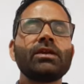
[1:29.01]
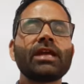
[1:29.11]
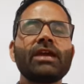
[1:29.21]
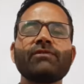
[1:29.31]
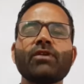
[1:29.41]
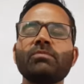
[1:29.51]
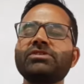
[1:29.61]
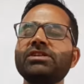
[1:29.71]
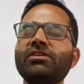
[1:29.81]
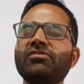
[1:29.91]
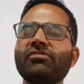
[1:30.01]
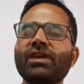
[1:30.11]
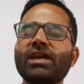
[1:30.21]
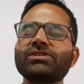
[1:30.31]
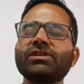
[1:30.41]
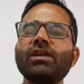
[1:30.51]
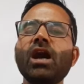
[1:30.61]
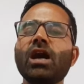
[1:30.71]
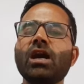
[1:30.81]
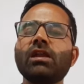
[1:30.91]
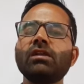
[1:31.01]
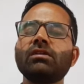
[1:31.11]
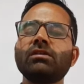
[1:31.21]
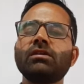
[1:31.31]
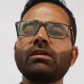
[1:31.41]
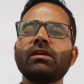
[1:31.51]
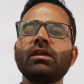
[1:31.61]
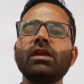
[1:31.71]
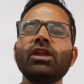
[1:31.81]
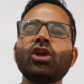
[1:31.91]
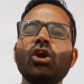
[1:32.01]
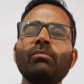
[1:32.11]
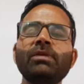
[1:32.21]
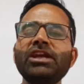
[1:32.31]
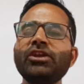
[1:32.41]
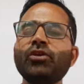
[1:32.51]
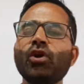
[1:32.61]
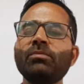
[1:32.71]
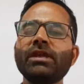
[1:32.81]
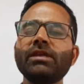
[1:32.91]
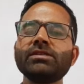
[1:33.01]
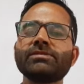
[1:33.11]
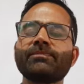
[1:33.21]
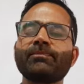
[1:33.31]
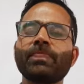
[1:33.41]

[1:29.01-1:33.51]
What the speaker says: type of gene interaction are incomplete dominance,